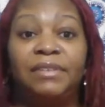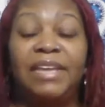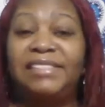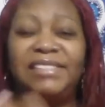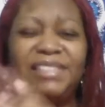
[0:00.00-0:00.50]

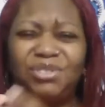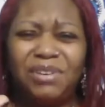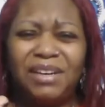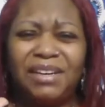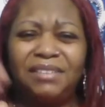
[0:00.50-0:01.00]
and still
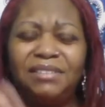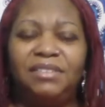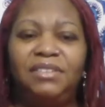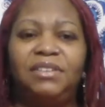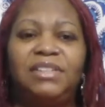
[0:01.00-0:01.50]
trying.
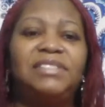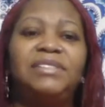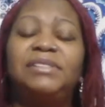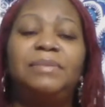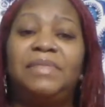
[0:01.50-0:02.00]
There's
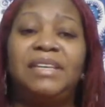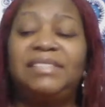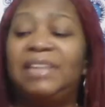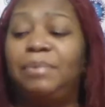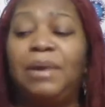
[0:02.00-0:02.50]
still some things
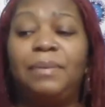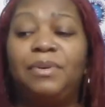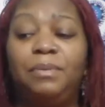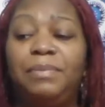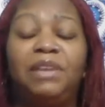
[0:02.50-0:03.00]
that I'm probably
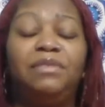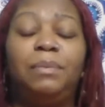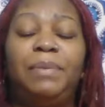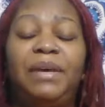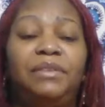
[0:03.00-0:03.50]
going to be
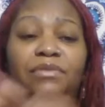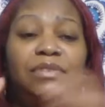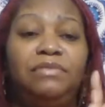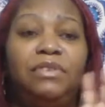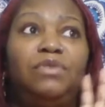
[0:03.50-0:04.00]

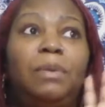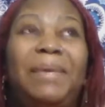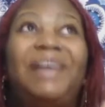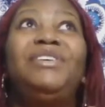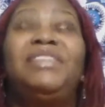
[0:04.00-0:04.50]

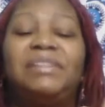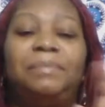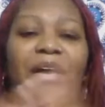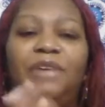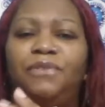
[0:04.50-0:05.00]
rebellious
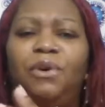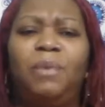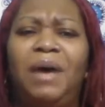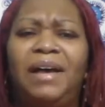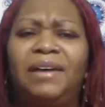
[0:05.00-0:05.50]
about for a
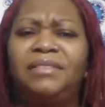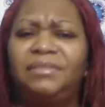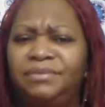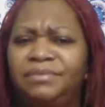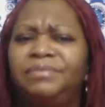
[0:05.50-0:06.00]
while.
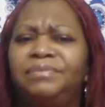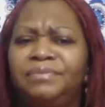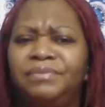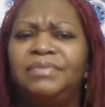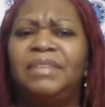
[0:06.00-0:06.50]

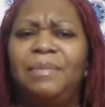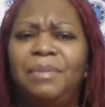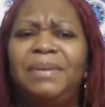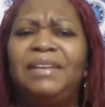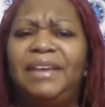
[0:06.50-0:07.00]
I'm going
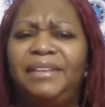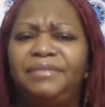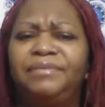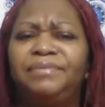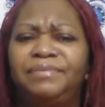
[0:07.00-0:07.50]
to be that.
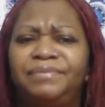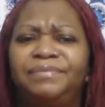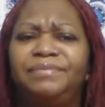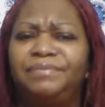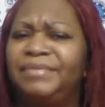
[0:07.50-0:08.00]

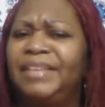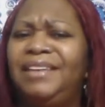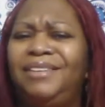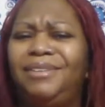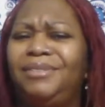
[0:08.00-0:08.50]
I
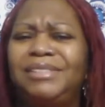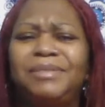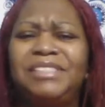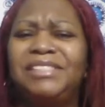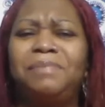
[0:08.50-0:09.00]
know it's
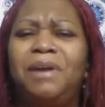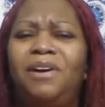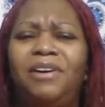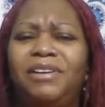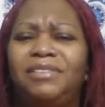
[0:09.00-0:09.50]
just my
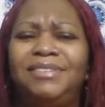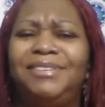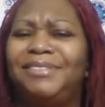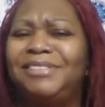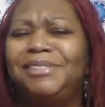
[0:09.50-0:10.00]
heart,
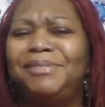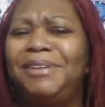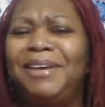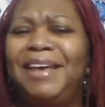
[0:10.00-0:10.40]
it's just,